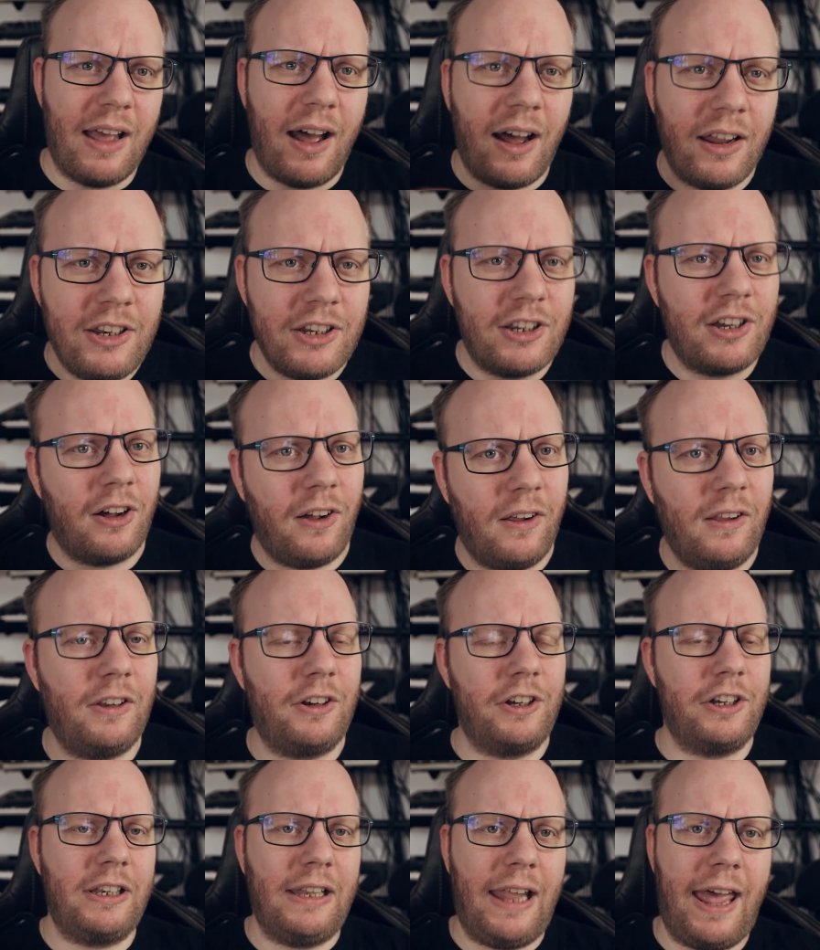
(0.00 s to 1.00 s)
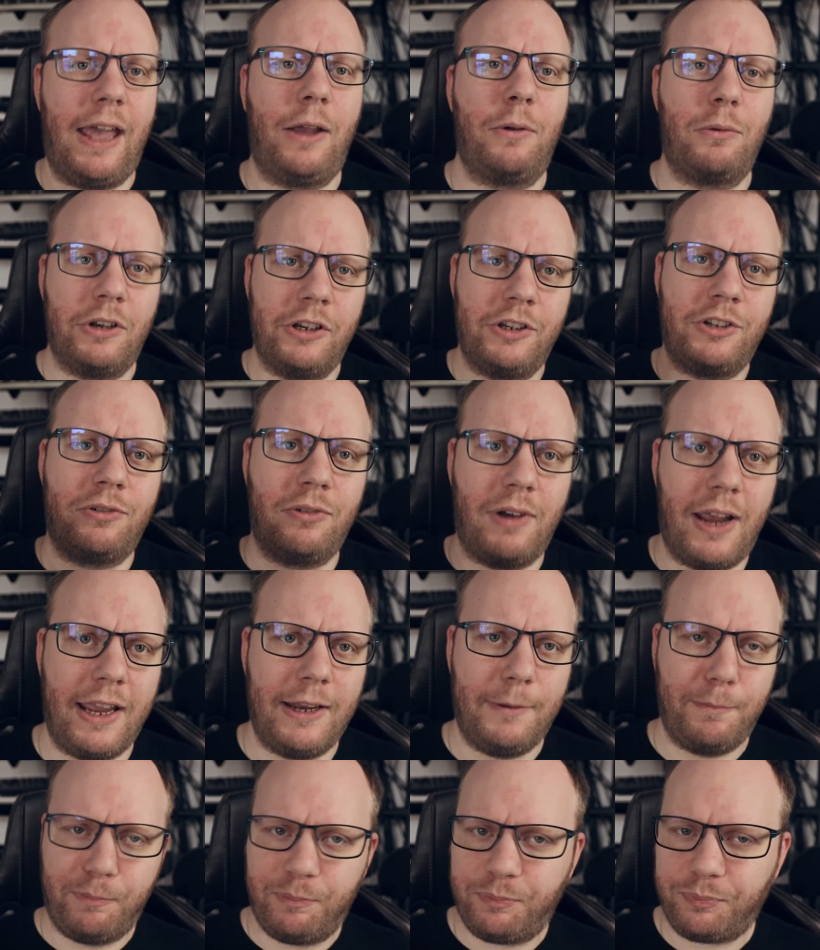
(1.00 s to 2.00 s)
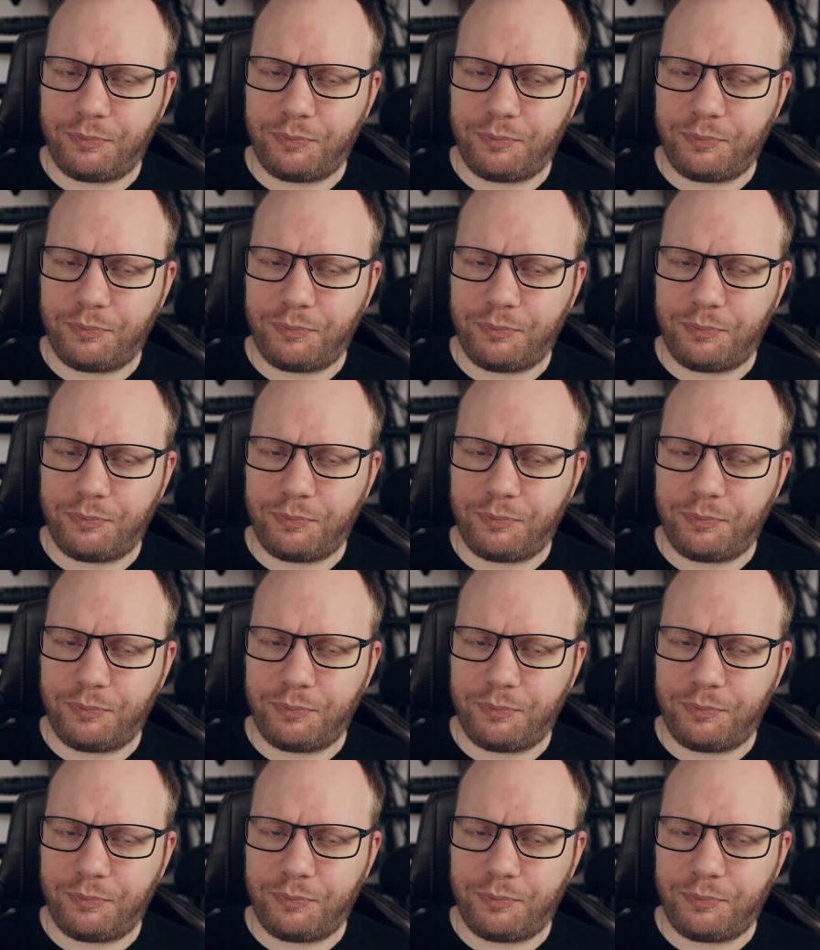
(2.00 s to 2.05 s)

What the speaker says: uncolored language, right?